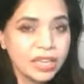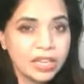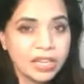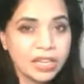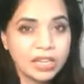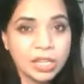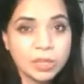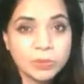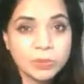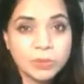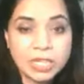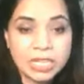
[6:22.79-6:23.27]

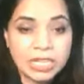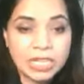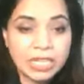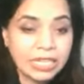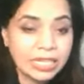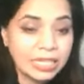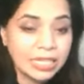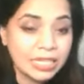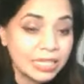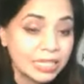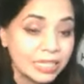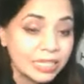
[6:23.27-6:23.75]
It helps
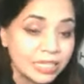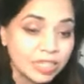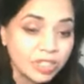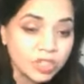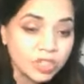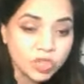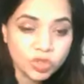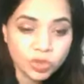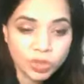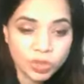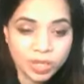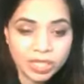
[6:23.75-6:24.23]
ease the
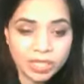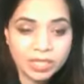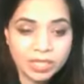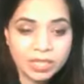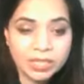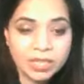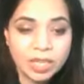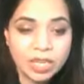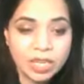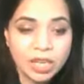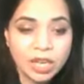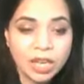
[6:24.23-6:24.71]

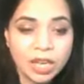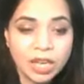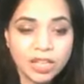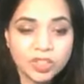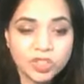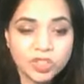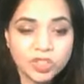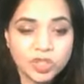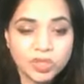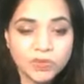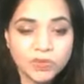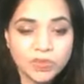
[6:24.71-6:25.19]
stress
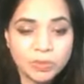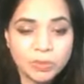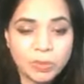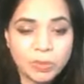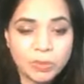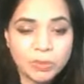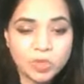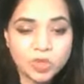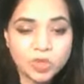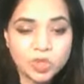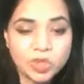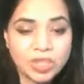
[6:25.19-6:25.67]
on service
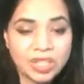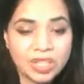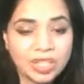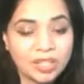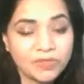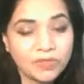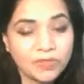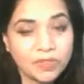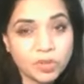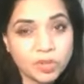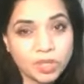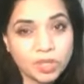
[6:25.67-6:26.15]
members so they
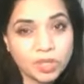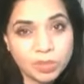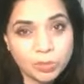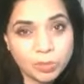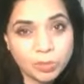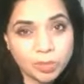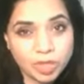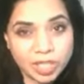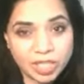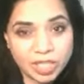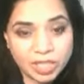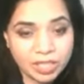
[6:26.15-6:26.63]
can focus
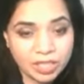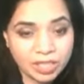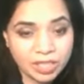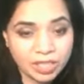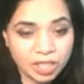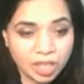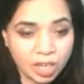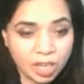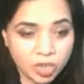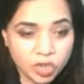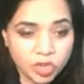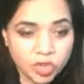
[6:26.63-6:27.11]
on protecting
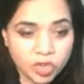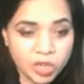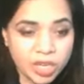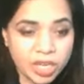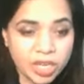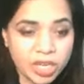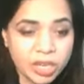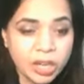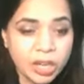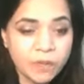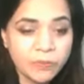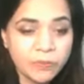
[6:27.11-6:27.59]
the
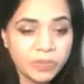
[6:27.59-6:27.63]
country.